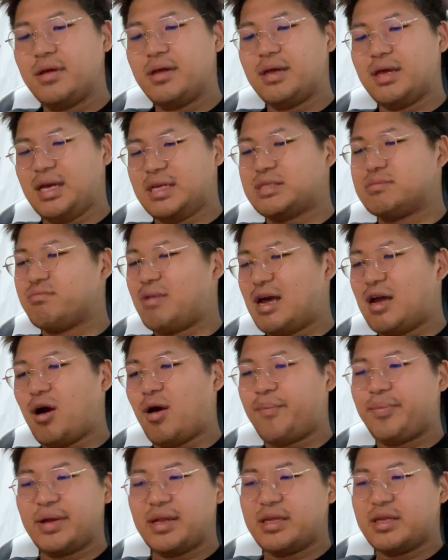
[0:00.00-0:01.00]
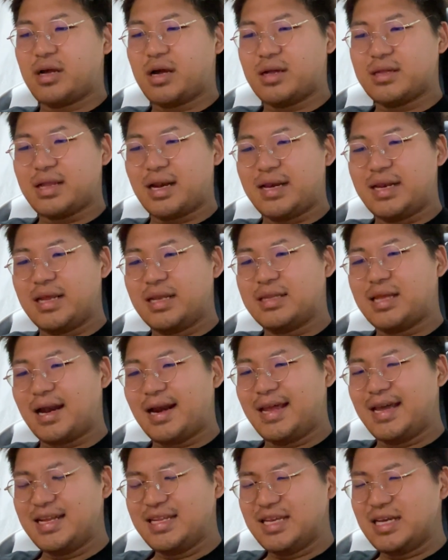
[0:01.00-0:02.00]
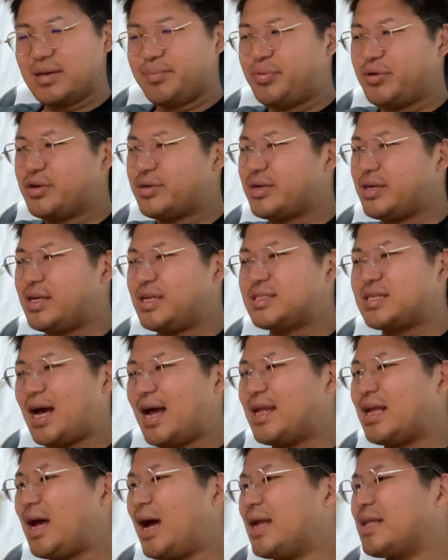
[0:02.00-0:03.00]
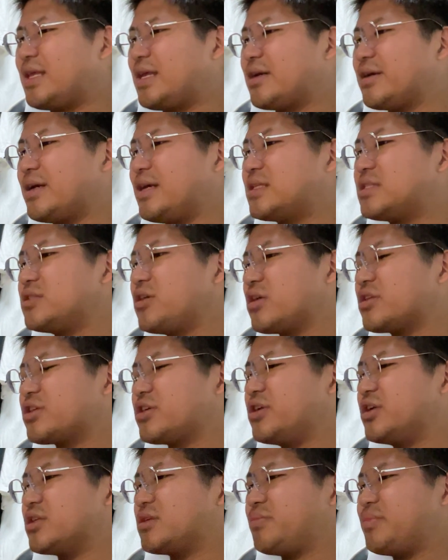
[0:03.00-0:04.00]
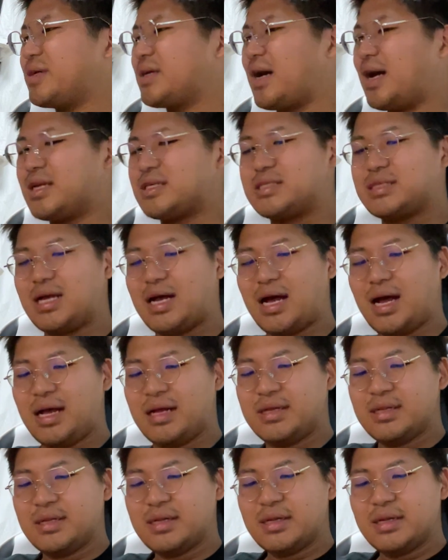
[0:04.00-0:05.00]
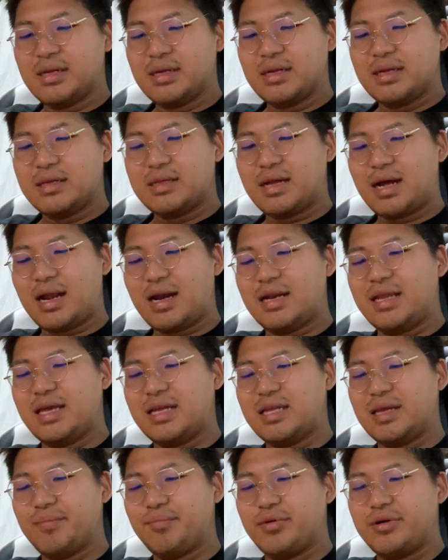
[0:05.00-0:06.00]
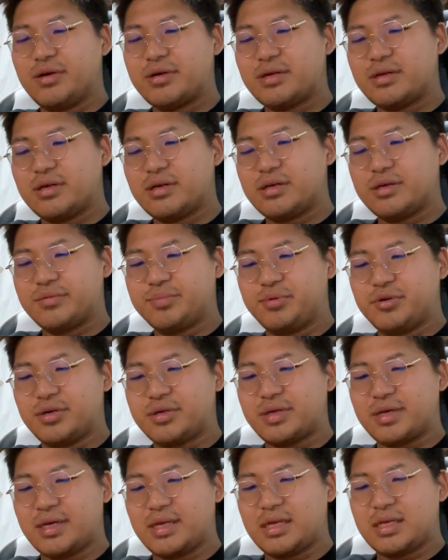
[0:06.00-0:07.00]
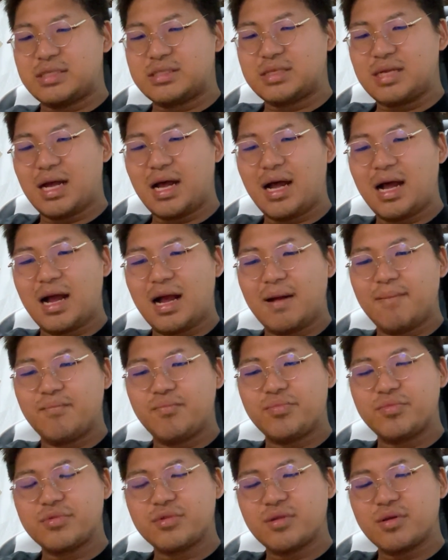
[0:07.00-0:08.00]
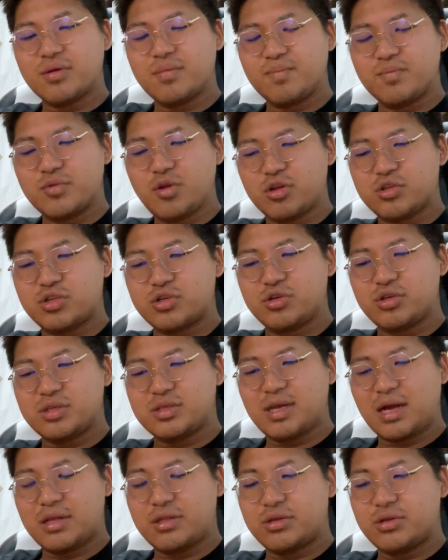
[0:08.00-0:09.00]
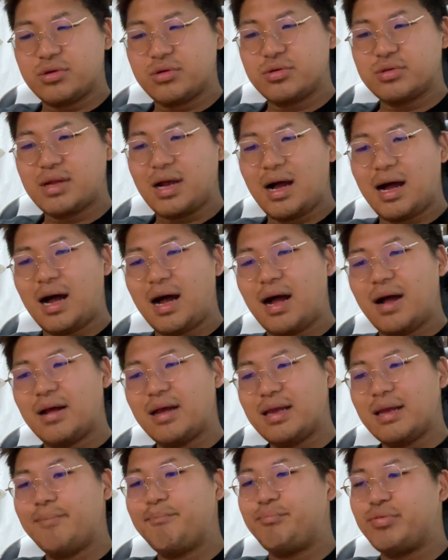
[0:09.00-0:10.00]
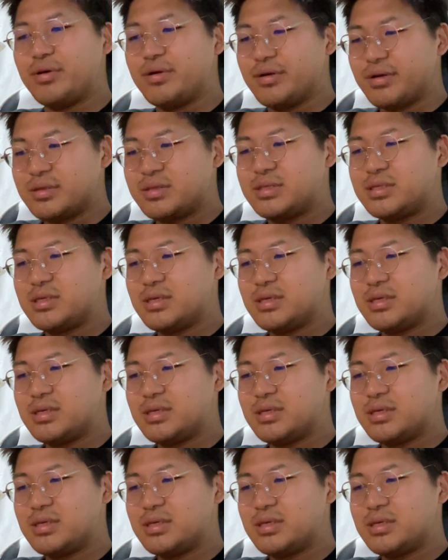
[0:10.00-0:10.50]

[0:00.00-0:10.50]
It's my opinion. The, the reading book is I, I think it's not good because the the reading book book is the not good at to the input